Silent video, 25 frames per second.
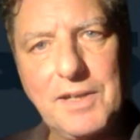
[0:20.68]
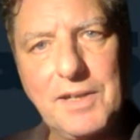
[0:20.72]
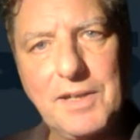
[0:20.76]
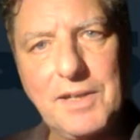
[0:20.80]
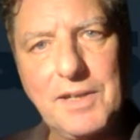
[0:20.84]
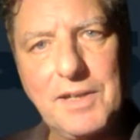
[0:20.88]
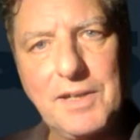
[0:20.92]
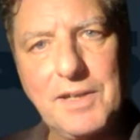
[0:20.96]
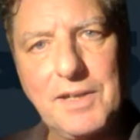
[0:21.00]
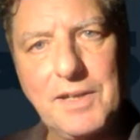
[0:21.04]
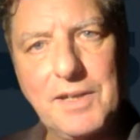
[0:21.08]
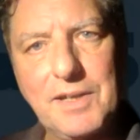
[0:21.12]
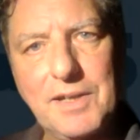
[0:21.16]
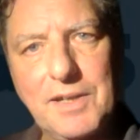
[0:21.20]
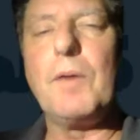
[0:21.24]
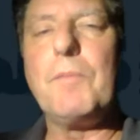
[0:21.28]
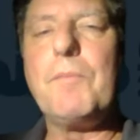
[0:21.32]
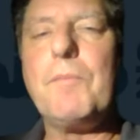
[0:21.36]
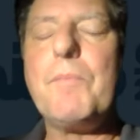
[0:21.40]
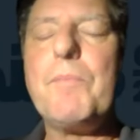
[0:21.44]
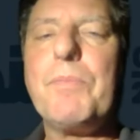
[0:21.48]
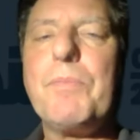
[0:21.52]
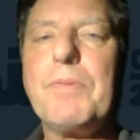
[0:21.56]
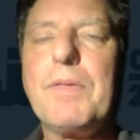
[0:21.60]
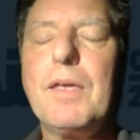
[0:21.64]

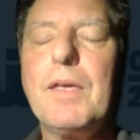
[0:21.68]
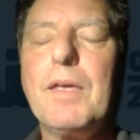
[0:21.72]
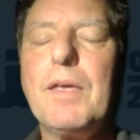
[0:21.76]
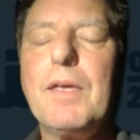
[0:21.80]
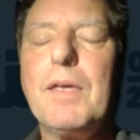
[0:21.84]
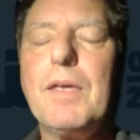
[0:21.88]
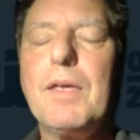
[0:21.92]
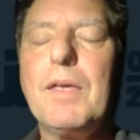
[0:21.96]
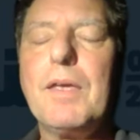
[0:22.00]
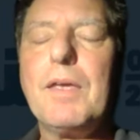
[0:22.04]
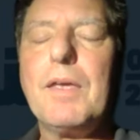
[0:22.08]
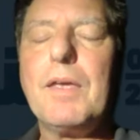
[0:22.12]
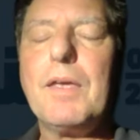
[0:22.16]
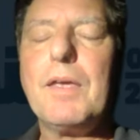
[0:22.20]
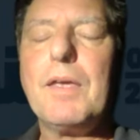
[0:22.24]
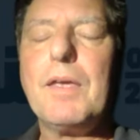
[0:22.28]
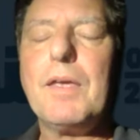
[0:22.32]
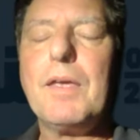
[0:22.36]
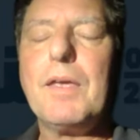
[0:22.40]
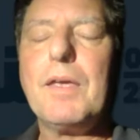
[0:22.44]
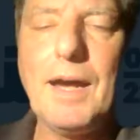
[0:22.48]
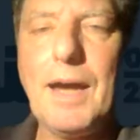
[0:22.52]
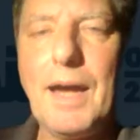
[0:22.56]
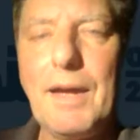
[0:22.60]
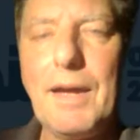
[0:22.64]
before
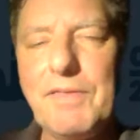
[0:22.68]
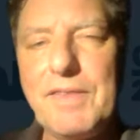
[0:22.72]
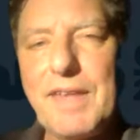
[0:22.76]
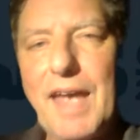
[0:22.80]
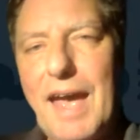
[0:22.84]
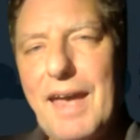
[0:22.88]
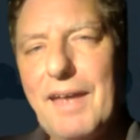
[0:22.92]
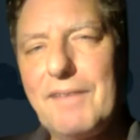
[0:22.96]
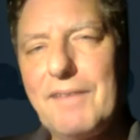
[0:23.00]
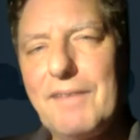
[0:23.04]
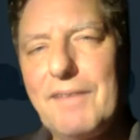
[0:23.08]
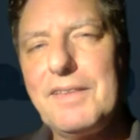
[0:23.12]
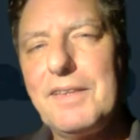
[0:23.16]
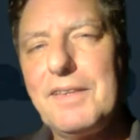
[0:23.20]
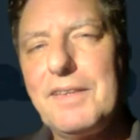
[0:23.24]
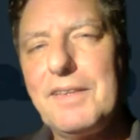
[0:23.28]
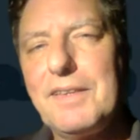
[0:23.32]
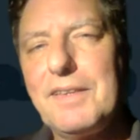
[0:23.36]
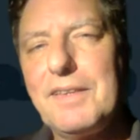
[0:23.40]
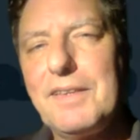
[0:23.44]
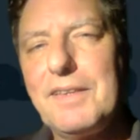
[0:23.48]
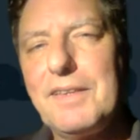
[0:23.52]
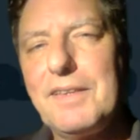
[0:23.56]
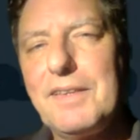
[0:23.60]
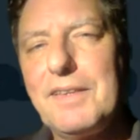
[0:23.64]
and
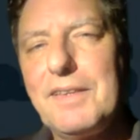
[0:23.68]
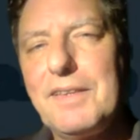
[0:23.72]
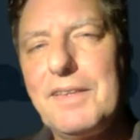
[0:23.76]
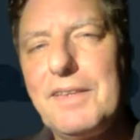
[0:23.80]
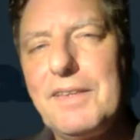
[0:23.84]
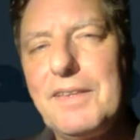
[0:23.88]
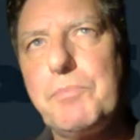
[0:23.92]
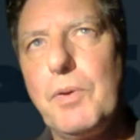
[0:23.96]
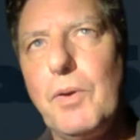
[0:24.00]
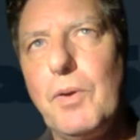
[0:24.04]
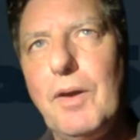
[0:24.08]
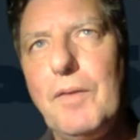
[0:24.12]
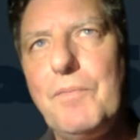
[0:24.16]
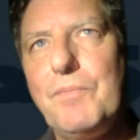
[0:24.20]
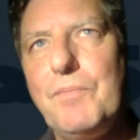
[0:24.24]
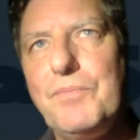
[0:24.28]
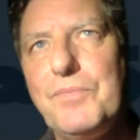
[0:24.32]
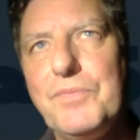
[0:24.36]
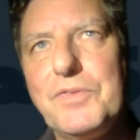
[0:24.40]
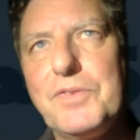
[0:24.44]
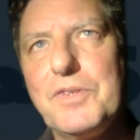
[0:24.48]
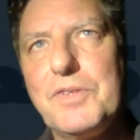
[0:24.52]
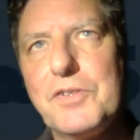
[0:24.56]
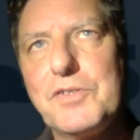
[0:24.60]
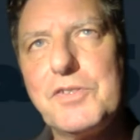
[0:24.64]
then touched
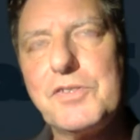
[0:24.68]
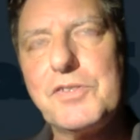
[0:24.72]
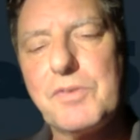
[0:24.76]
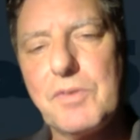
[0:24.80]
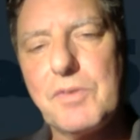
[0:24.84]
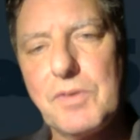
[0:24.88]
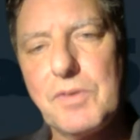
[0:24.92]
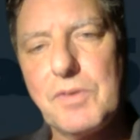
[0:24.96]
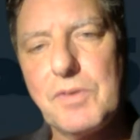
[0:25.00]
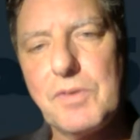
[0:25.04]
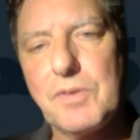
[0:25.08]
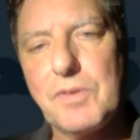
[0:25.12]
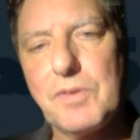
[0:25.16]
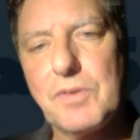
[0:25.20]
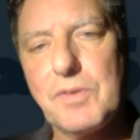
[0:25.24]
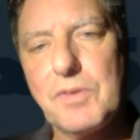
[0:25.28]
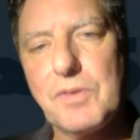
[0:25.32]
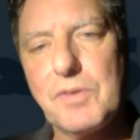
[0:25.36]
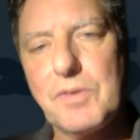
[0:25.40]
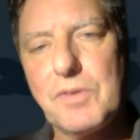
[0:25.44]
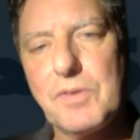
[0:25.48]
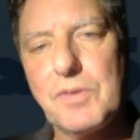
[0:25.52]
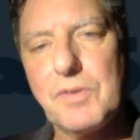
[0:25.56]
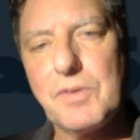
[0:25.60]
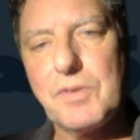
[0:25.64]
upon the
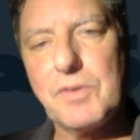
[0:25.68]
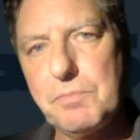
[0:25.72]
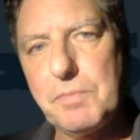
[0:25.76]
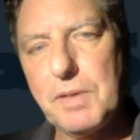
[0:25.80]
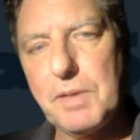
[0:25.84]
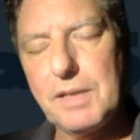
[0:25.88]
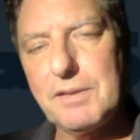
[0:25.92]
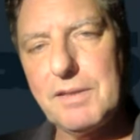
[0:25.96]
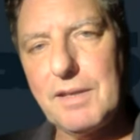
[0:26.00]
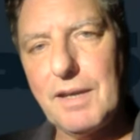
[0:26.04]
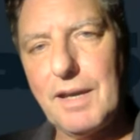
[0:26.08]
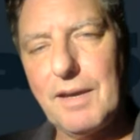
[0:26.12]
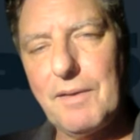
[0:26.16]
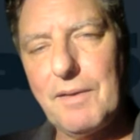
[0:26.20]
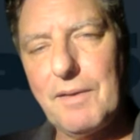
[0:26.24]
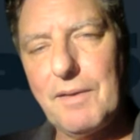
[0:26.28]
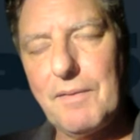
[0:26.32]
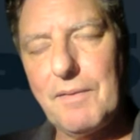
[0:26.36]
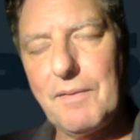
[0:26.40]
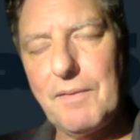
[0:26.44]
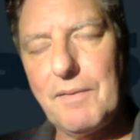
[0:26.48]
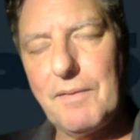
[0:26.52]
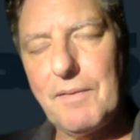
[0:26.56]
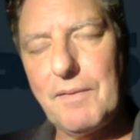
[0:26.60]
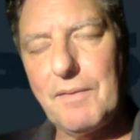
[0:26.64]
strategics. But
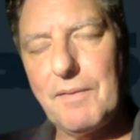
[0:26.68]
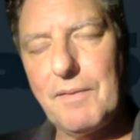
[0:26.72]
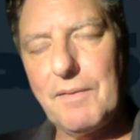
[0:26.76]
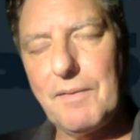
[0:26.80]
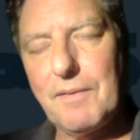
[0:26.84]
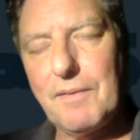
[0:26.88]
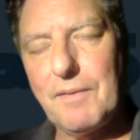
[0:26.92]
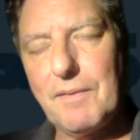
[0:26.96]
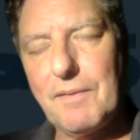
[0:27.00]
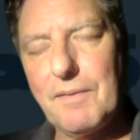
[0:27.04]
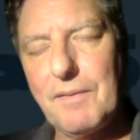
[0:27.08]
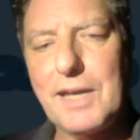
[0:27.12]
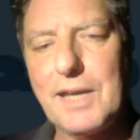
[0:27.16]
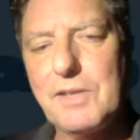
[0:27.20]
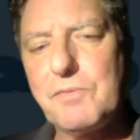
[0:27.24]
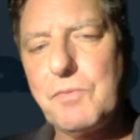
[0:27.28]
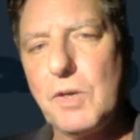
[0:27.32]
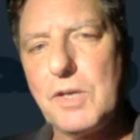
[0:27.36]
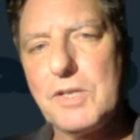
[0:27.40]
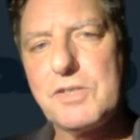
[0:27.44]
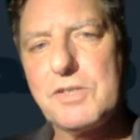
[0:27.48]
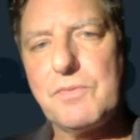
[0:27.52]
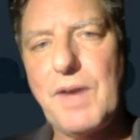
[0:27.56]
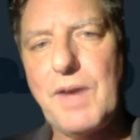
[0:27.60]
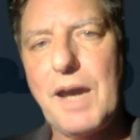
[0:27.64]
at the beginning, it
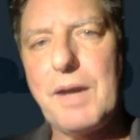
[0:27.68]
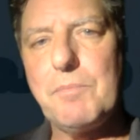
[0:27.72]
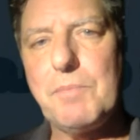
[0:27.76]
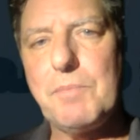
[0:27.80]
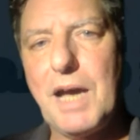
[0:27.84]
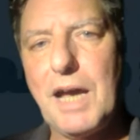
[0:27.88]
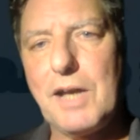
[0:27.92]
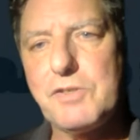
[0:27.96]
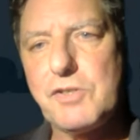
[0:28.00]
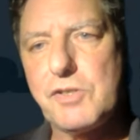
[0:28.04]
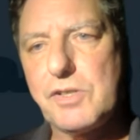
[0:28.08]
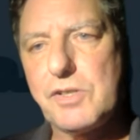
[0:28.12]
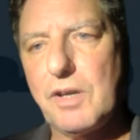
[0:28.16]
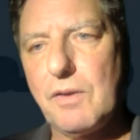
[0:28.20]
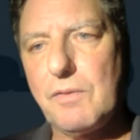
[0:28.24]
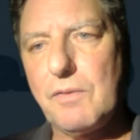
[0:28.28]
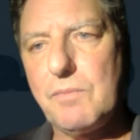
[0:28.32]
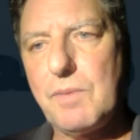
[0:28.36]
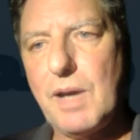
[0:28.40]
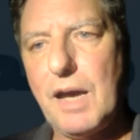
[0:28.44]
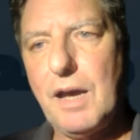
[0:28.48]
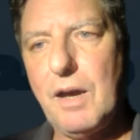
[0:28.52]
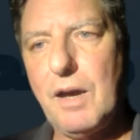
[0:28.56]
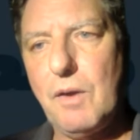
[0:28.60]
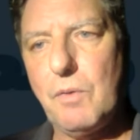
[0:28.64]
was very much
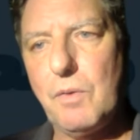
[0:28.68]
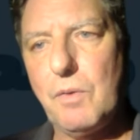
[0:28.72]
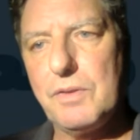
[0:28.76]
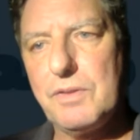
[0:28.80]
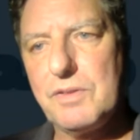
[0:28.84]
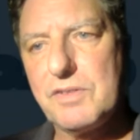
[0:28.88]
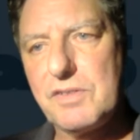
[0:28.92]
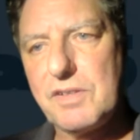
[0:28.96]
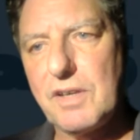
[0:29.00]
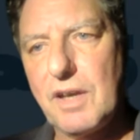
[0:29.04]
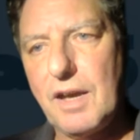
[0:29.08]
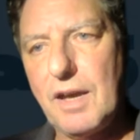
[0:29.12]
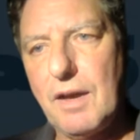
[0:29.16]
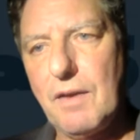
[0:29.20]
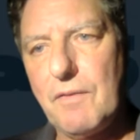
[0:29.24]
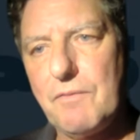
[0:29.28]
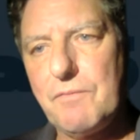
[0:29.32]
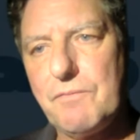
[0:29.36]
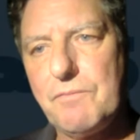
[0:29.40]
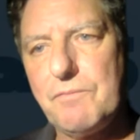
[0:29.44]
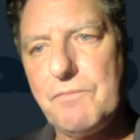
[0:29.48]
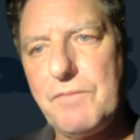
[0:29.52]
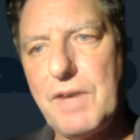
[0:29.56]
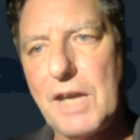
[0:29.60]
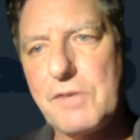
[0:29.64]
around
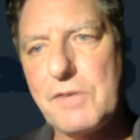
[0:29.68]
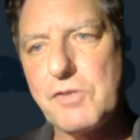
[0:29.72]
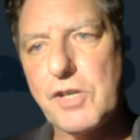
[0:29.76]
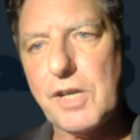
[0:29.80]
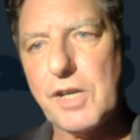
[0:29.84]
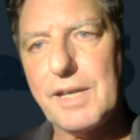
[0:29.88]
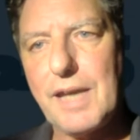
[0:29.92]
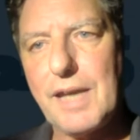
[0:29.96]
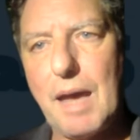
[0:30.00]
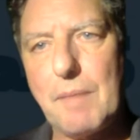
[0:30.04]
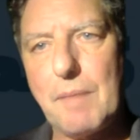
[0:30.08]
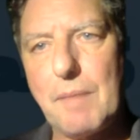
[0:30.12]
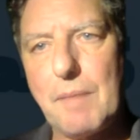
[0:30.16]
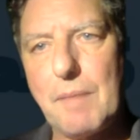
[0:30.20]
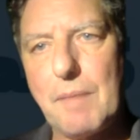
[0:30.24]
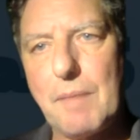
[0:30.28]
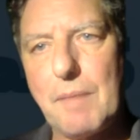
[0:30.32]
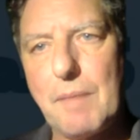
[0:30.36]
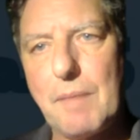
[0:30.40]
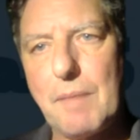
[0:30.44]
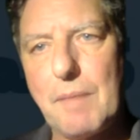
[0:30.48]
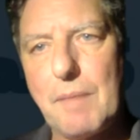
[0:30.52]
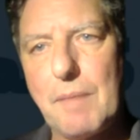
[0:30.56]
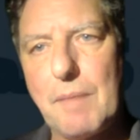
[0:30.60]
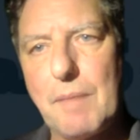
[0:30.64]
venture
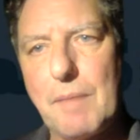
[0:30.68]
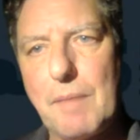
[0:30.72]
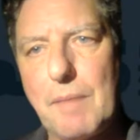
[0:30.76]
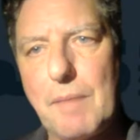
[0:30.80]
capital.